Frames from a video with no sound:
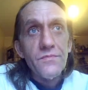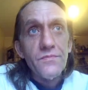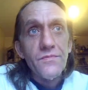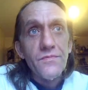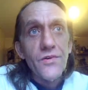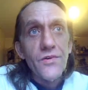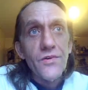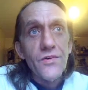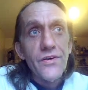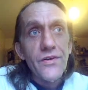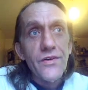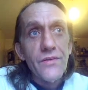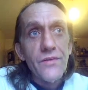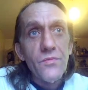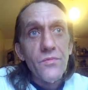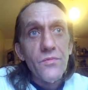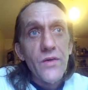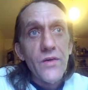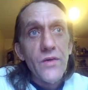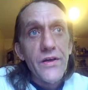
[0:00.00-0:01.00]
not knowing
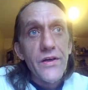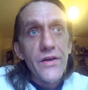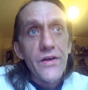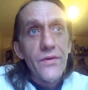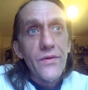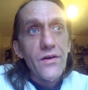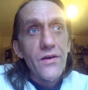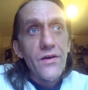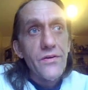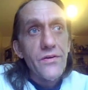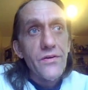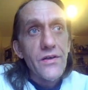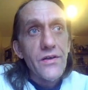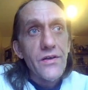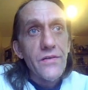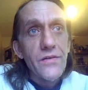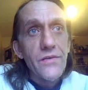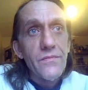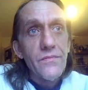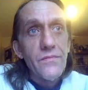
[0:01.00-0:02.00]
where you are, and,
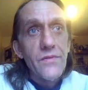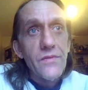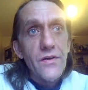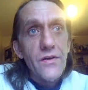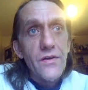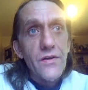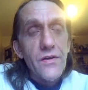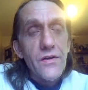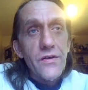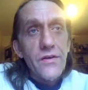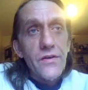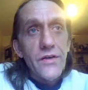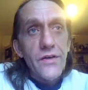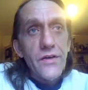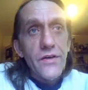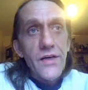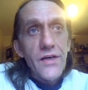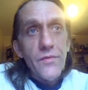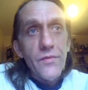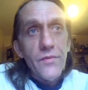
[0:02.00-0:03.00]
and you
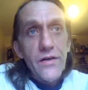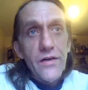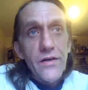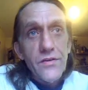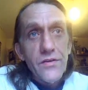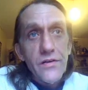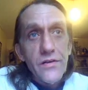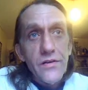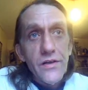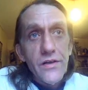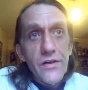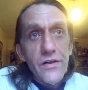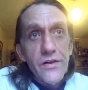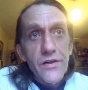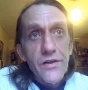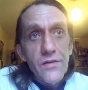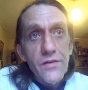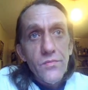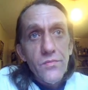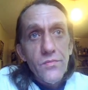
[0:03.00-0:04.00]
come round and, and
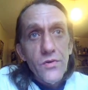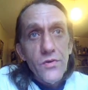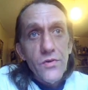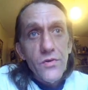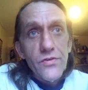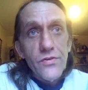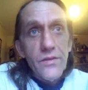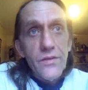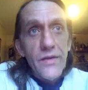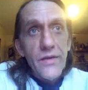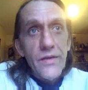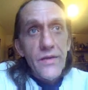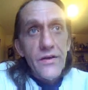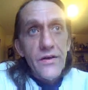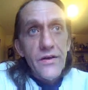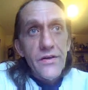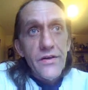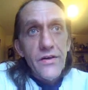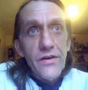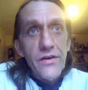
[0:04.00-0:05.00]
you're wandering about
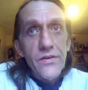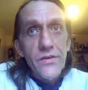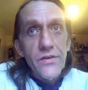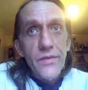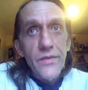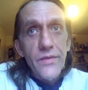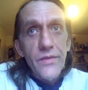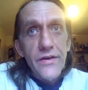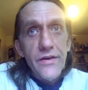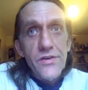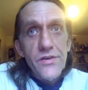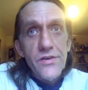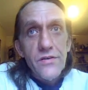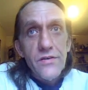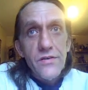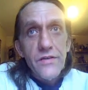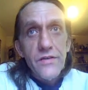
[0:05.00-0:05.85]
in your underpants and